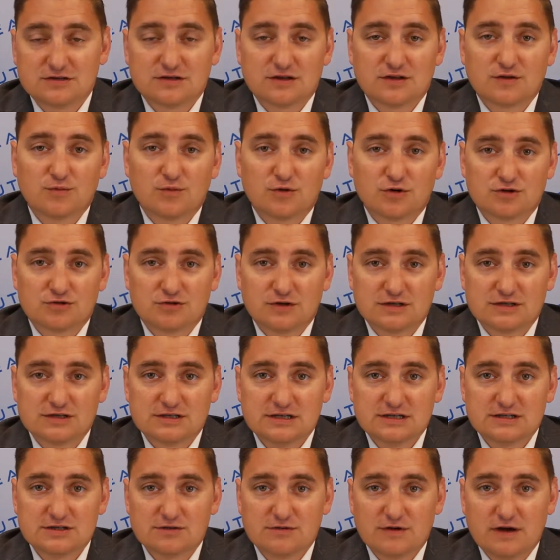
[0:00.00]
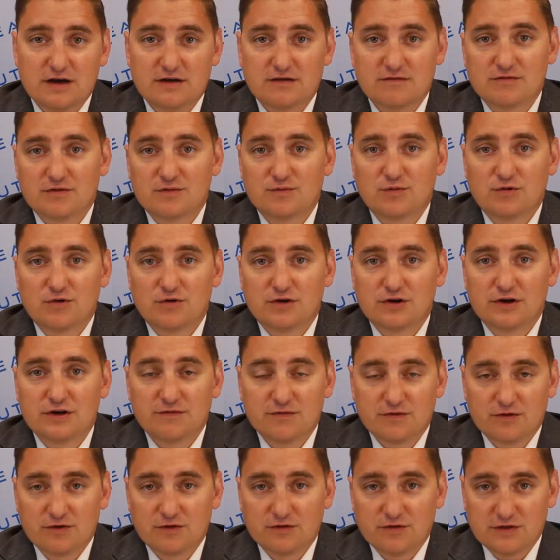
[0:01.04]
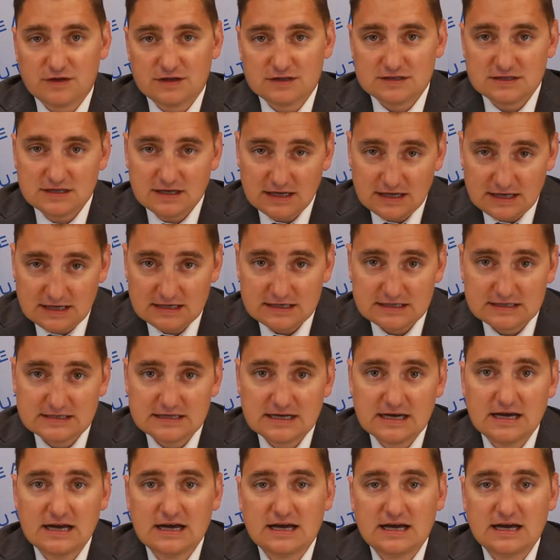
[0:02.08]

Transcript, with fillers: And the more trustees you have, the more difficult this is.